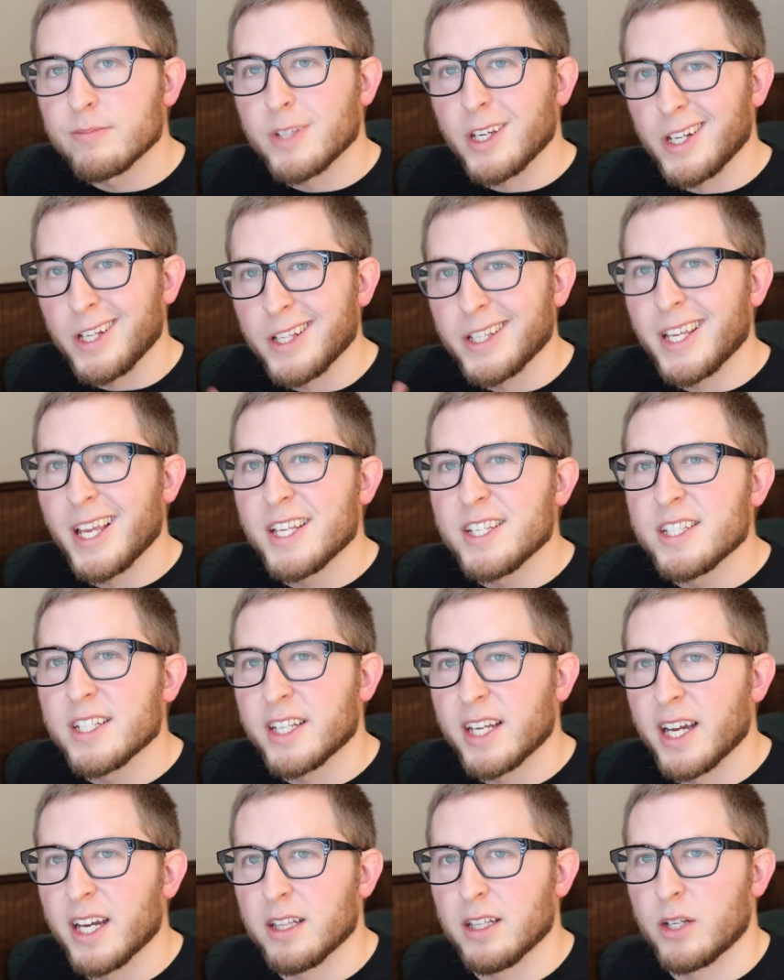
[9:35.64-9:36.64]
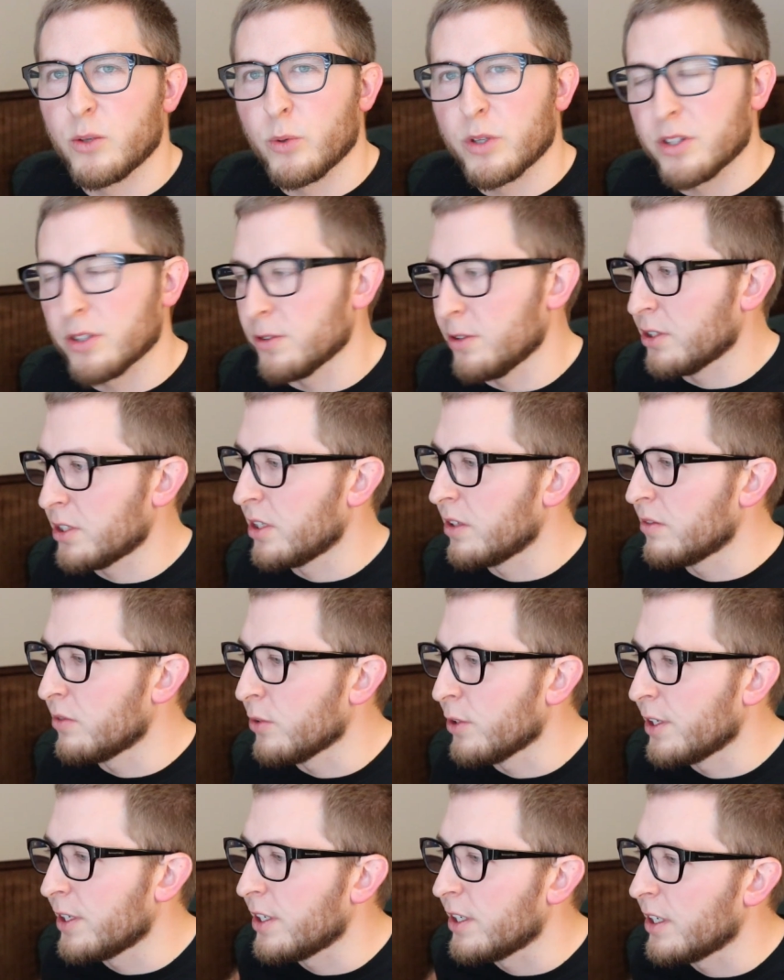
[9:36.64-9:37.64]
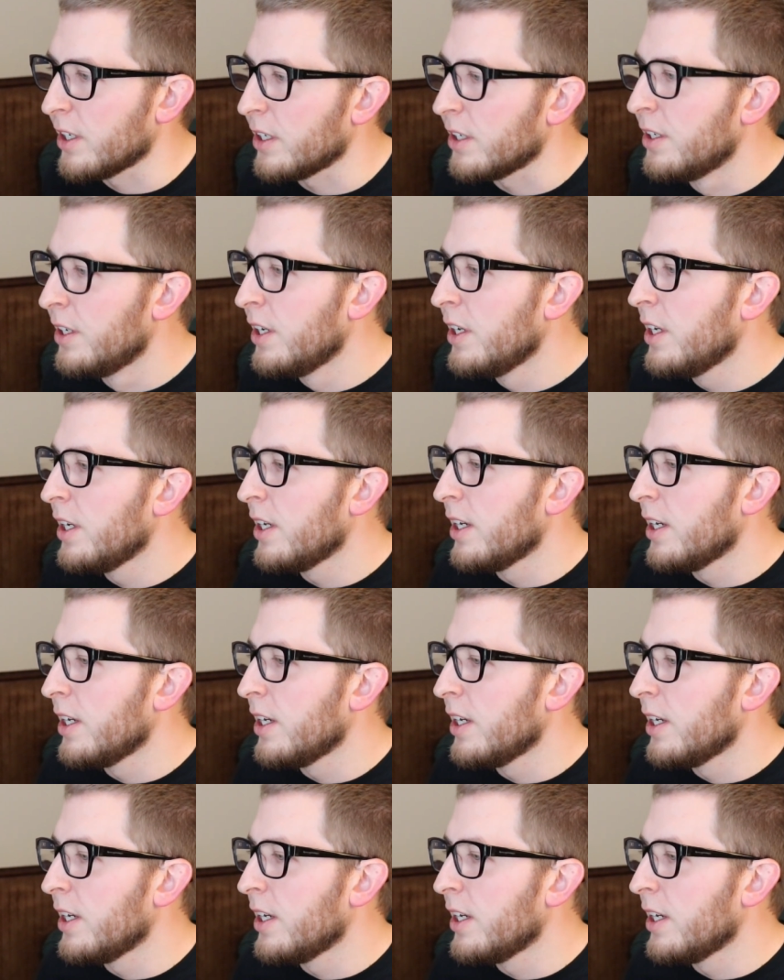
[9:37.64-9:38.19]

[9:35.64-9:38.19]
kind of like hinting at like what they're looking for here.